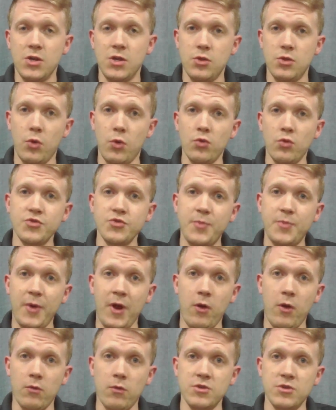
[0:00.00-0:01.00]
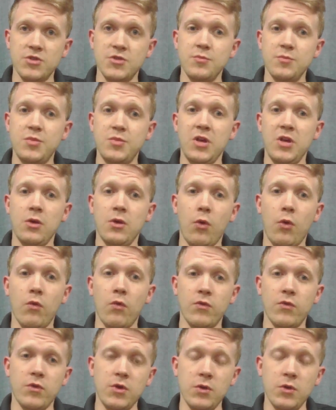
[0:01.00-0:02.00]
those powers being
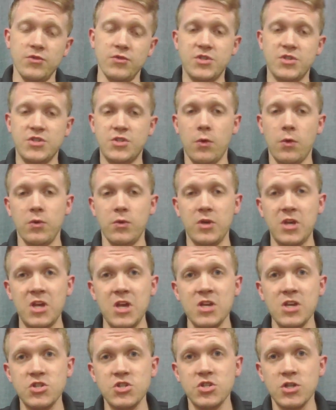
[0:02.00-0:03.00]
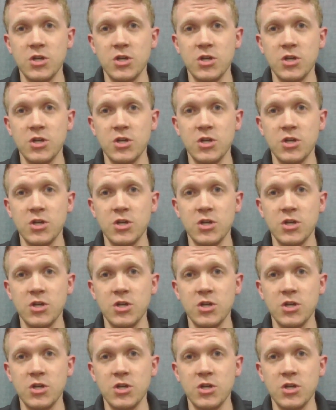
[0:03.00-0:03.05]
overused. So each